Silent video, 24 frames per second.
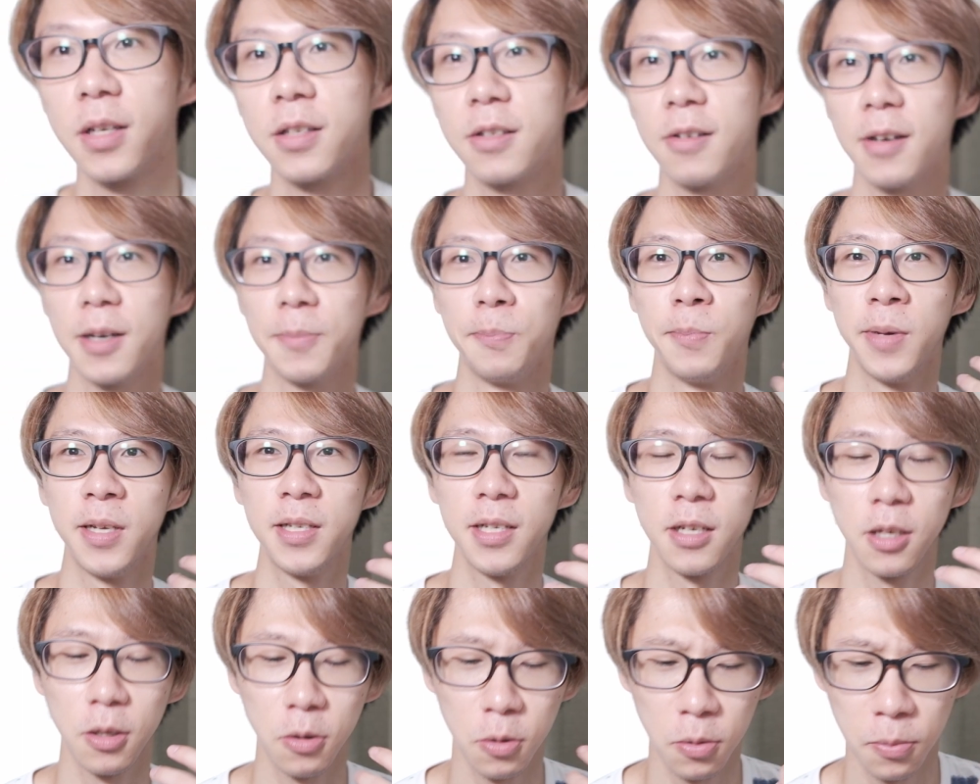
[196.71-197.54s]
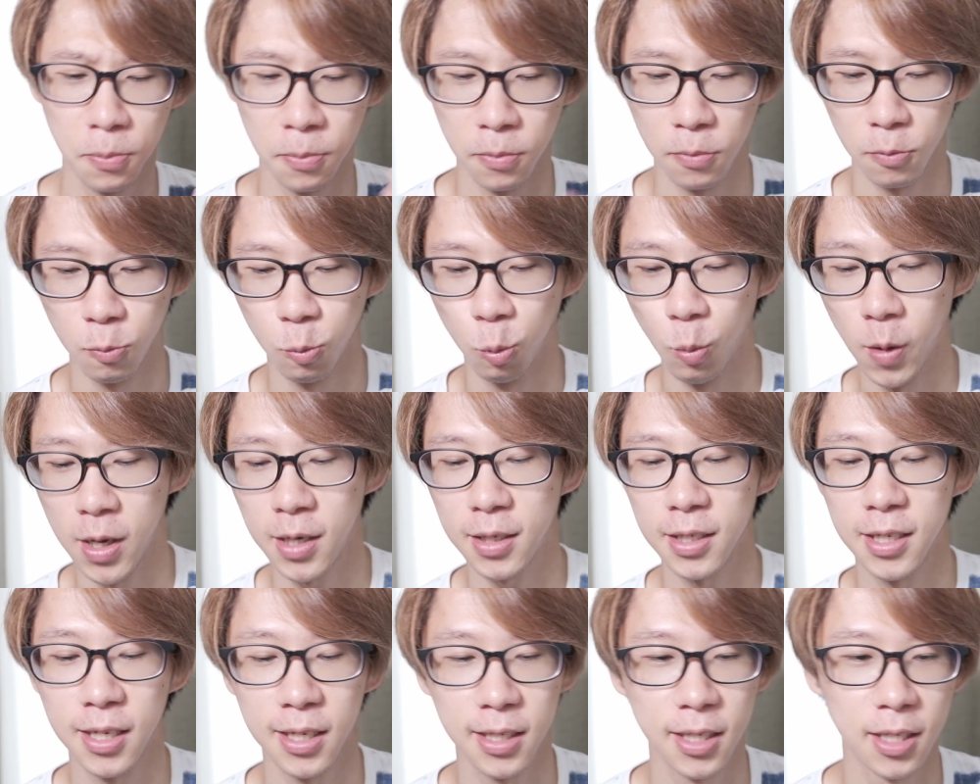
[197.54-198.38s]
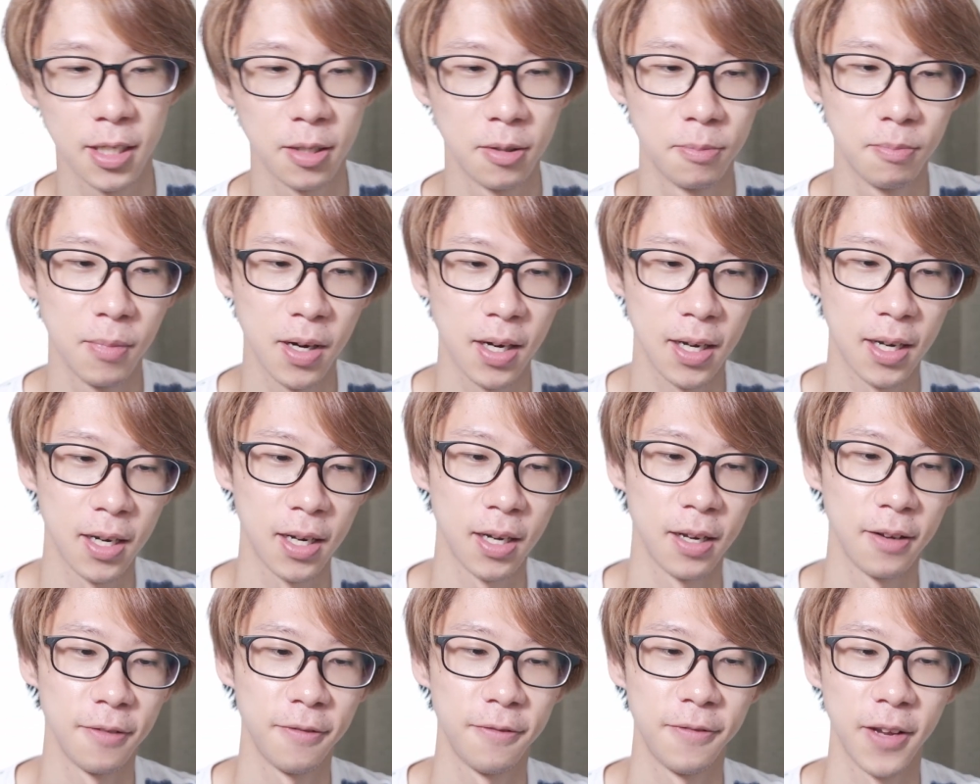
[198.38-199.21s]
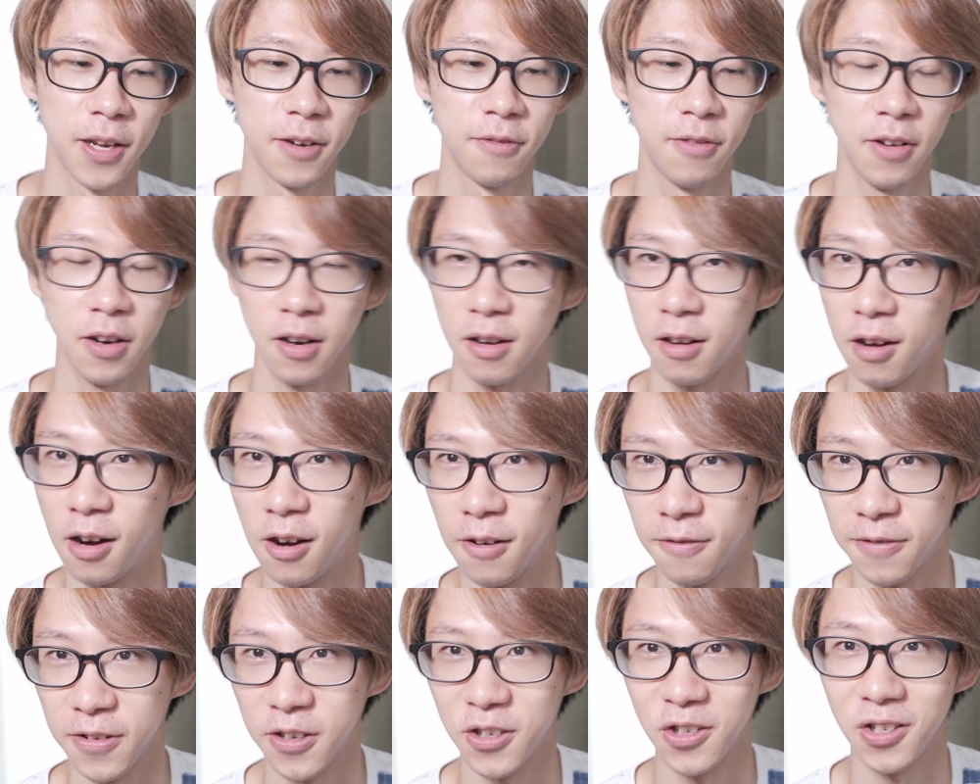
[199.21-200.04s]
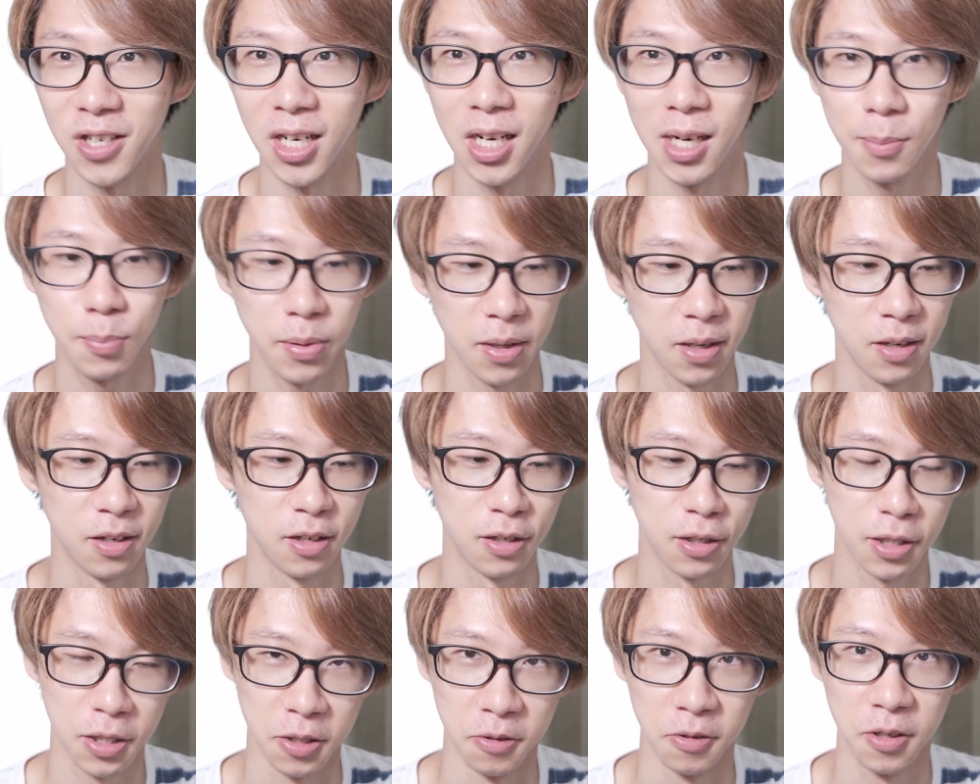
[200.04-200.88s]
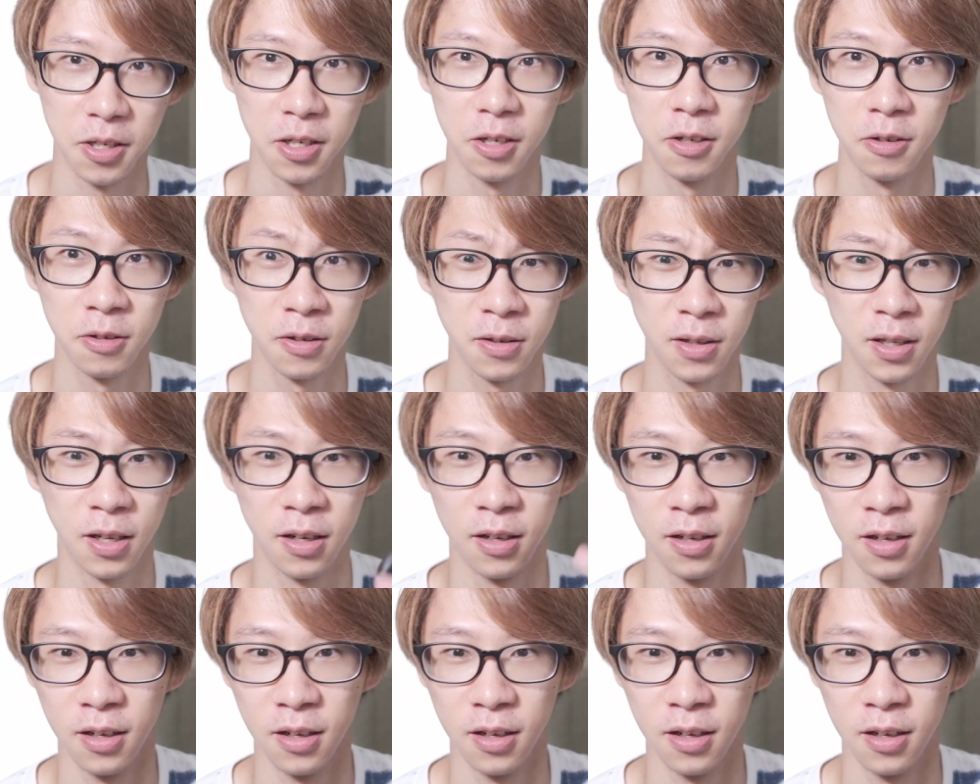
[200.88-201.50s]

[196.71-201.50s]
So I basically went to my favorite coffee shop in Tokyo,